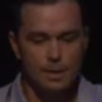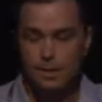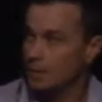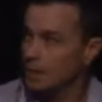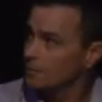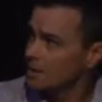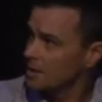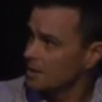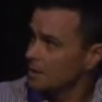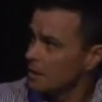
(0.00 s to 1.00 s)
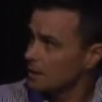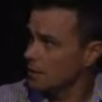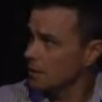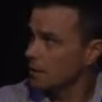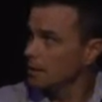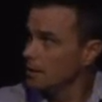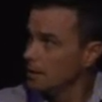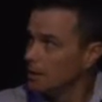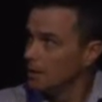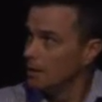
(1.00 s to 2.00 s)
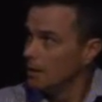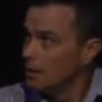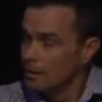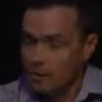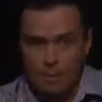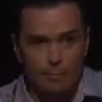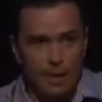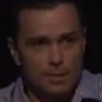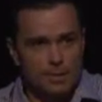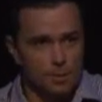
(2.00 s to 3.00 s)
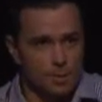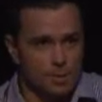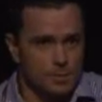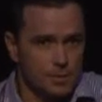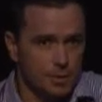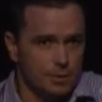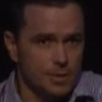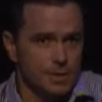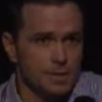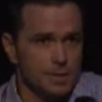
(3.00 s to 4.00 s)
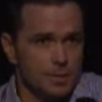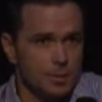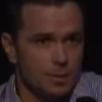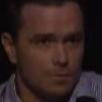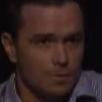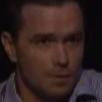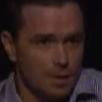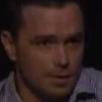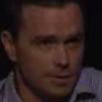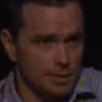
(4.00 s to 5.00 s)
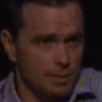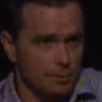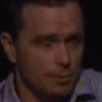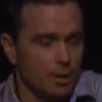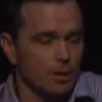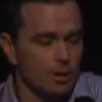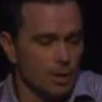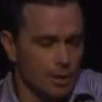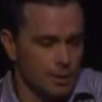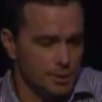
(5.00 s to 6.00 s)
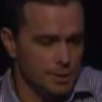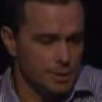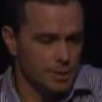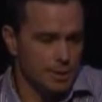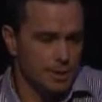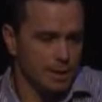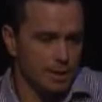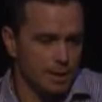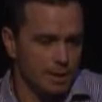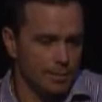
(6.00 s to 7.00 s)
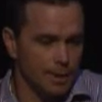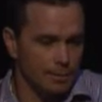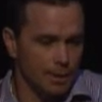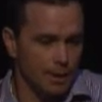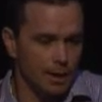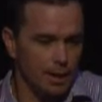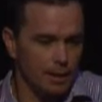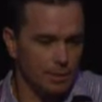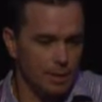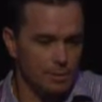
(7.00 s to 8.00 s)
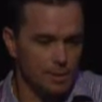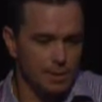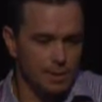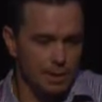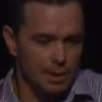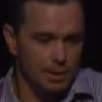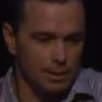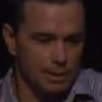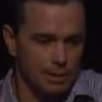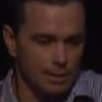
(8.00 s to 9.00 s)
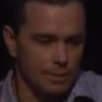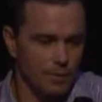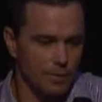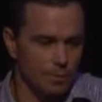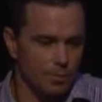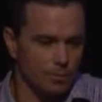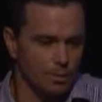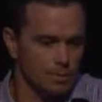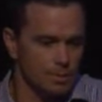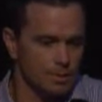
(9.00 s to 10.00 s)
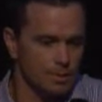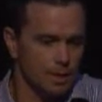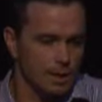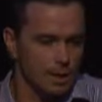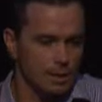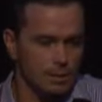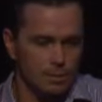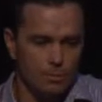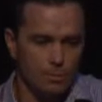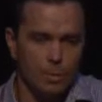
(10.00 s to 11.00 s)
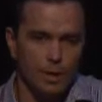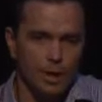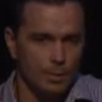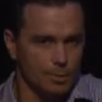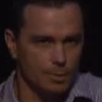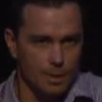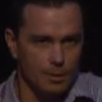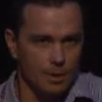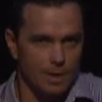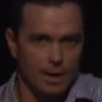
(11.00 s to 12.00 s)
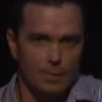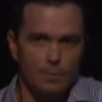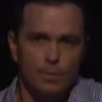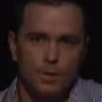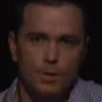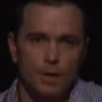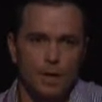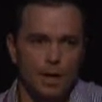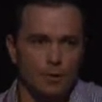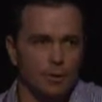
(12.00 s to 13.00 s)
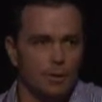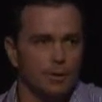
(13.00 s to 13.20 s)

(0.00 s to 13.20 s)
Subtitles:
So after conducting months' worth of site visits to the private practice and remote locations, it became explicitly clear that the problems weren't able to be overcome within the current